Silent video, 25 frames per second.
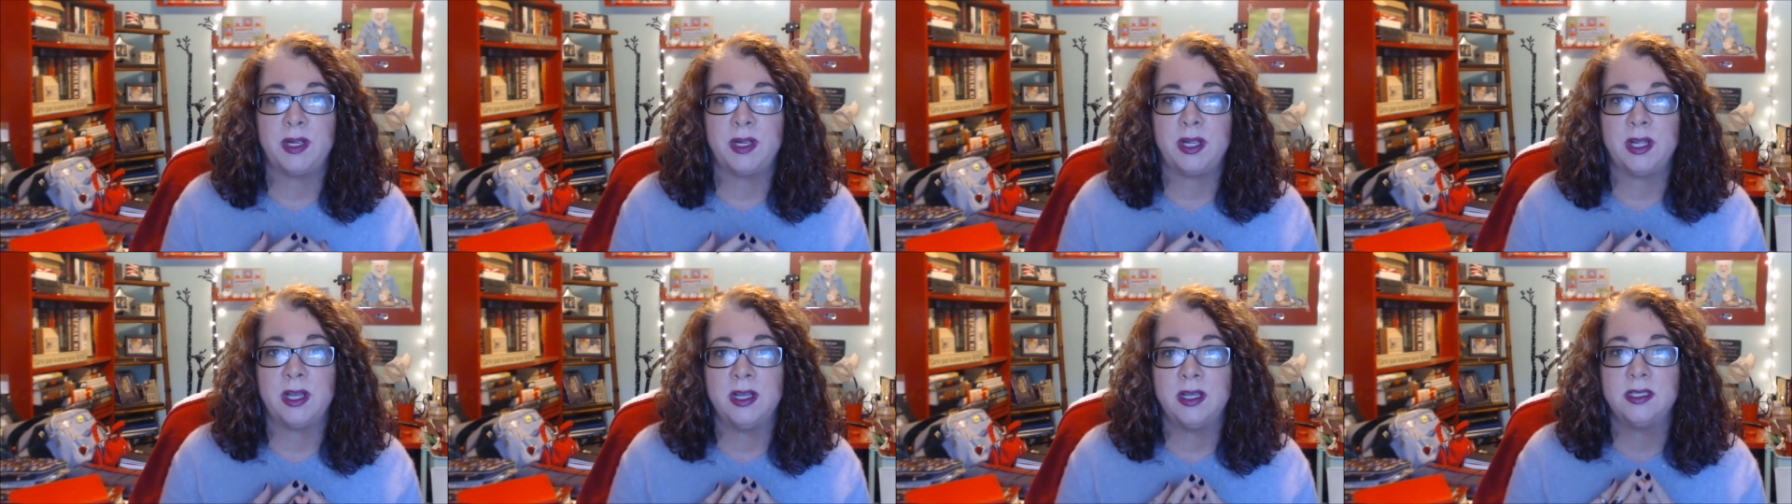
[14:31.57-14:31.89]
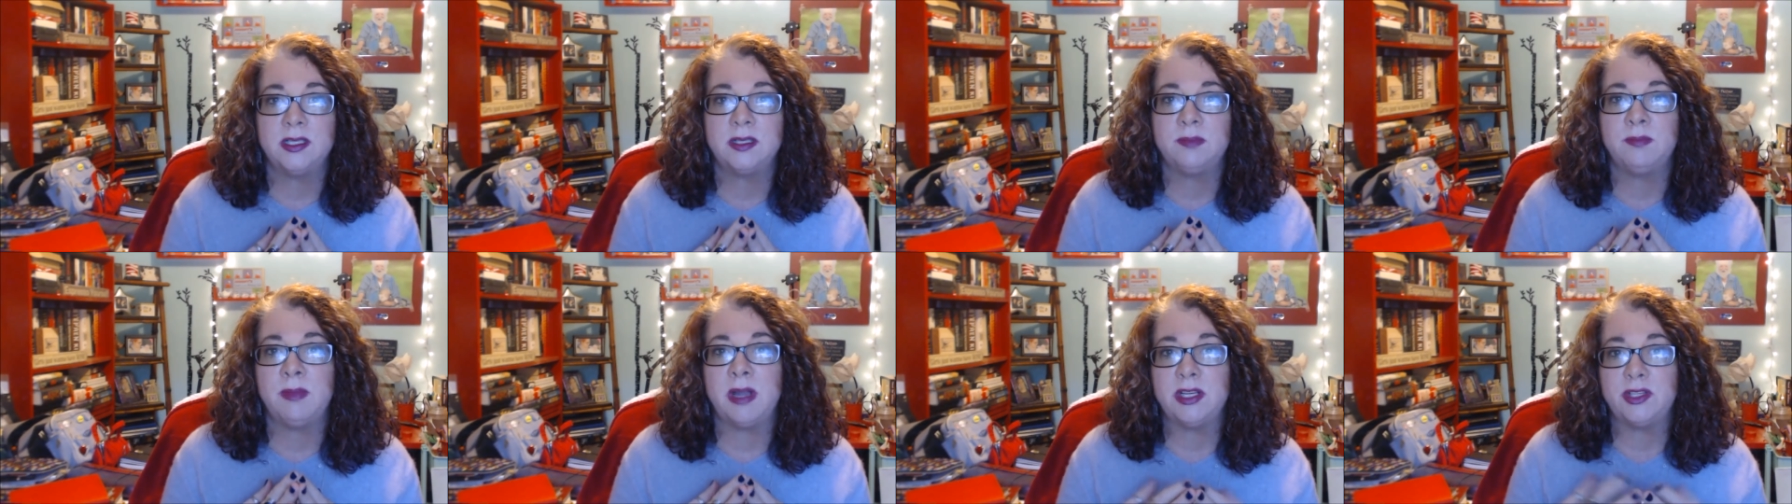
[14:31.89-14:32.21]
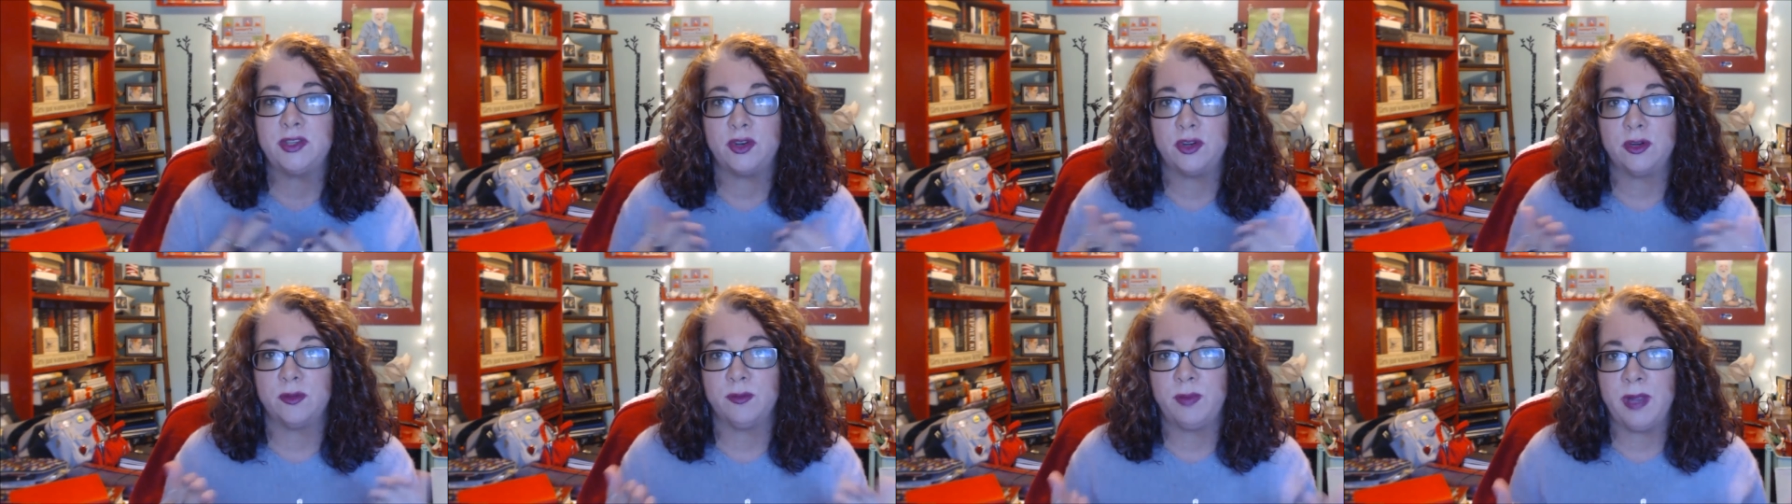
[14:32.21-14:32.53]
because my
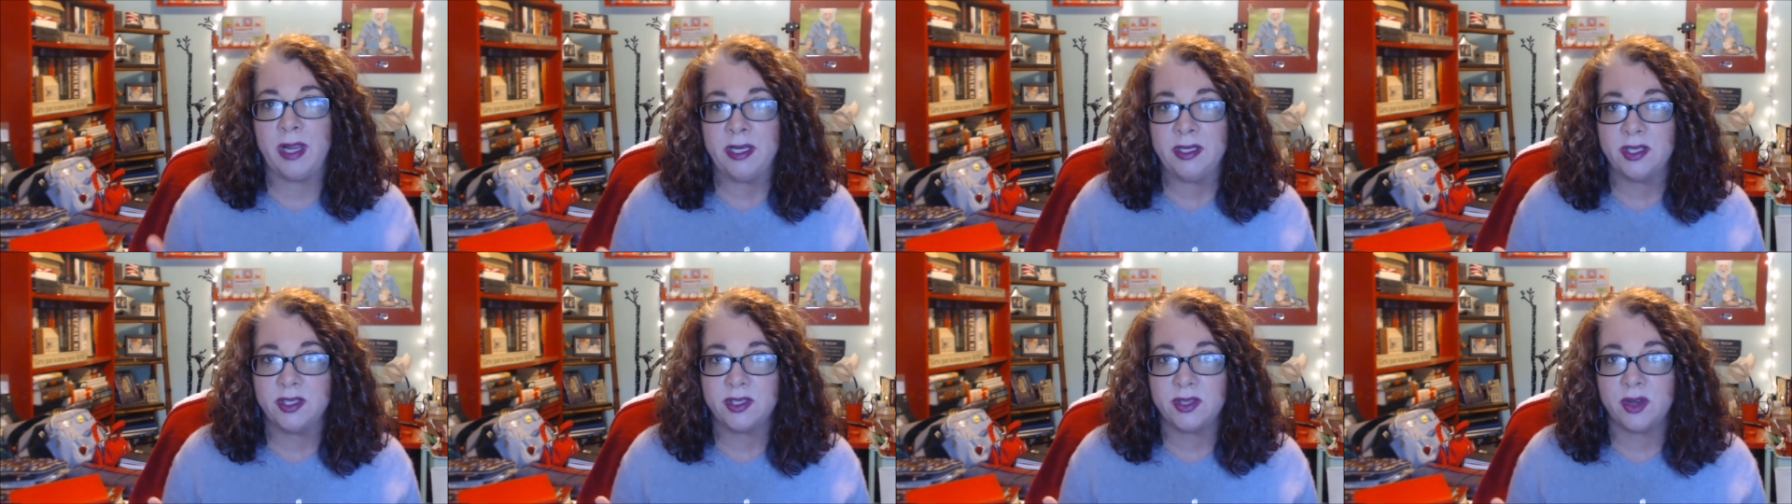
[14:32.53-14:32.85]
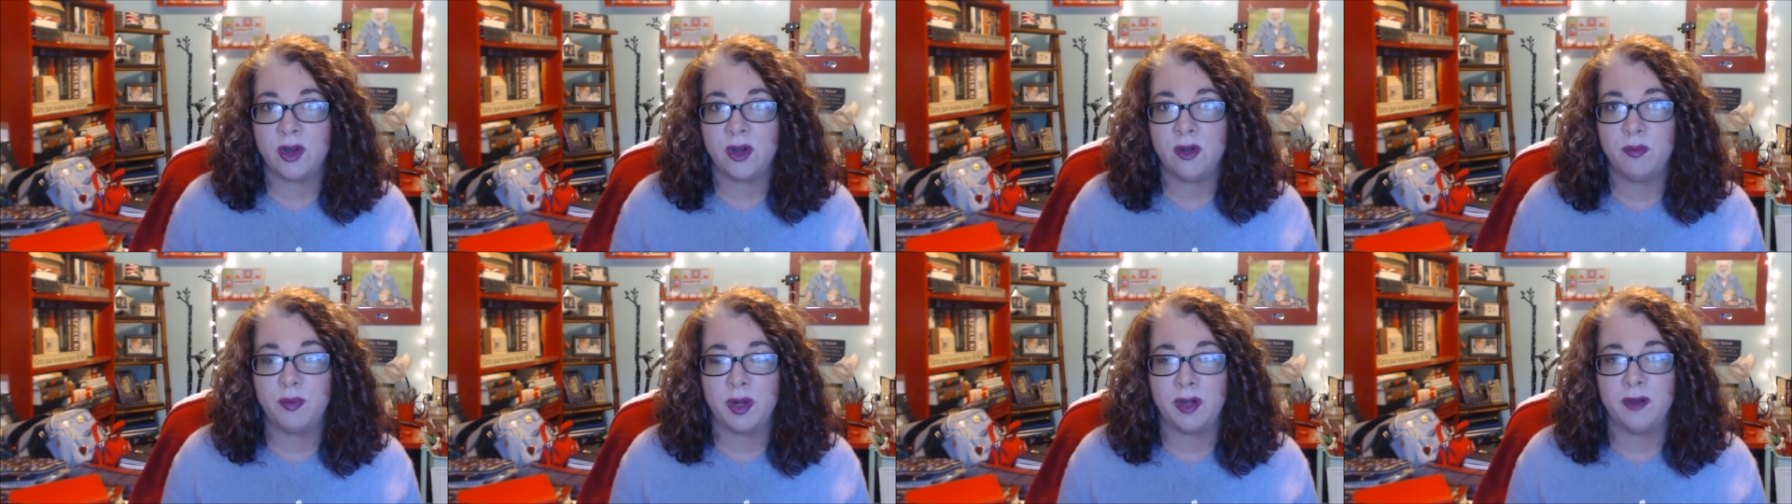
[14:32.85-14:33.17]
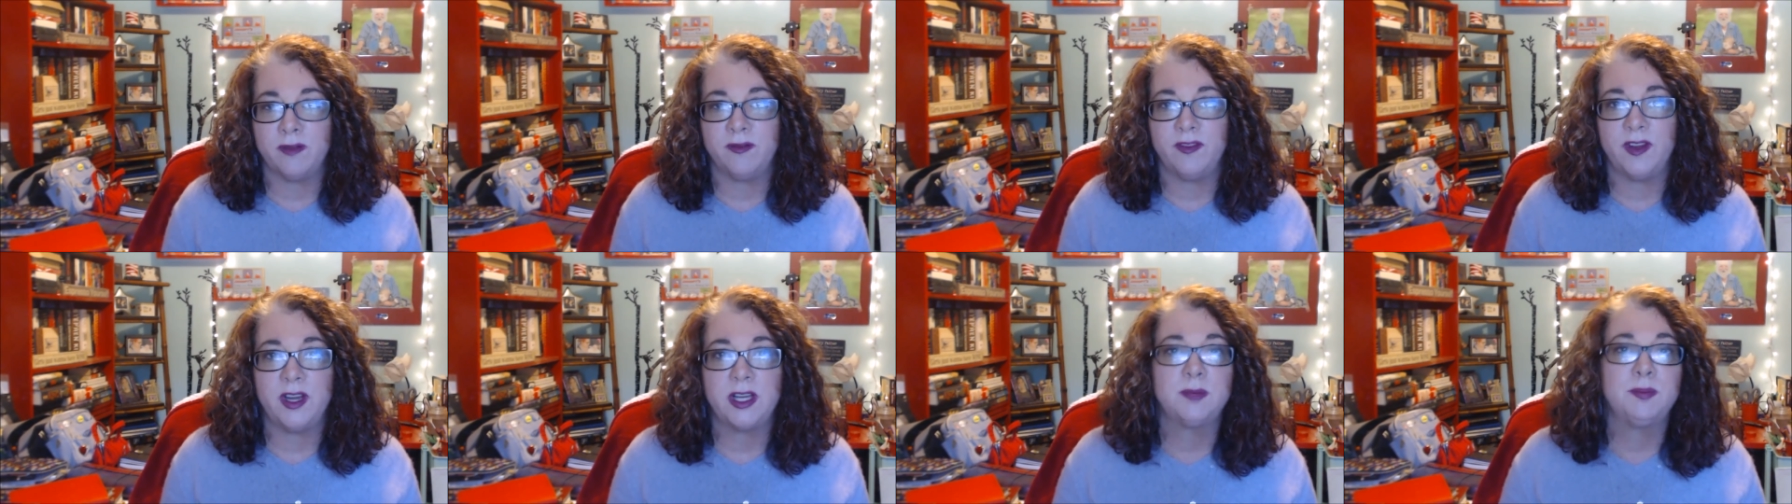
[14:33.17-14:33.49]
journal pages aren't
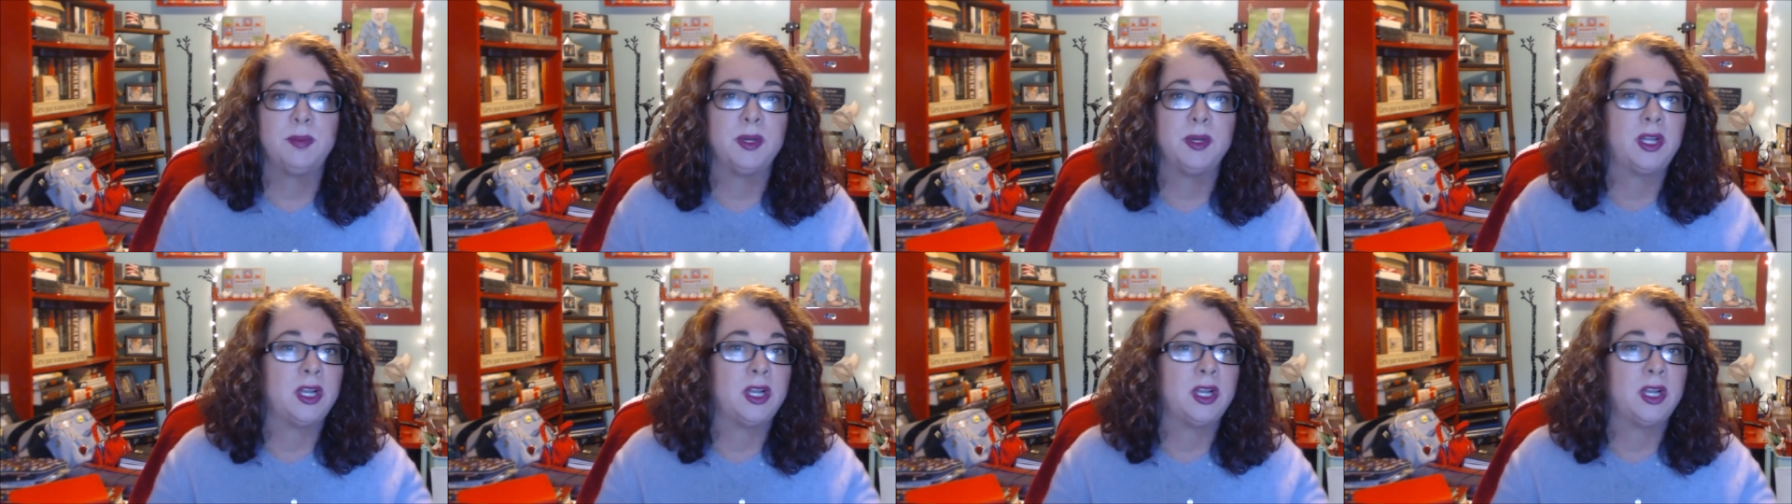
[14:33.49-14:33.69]
perfect,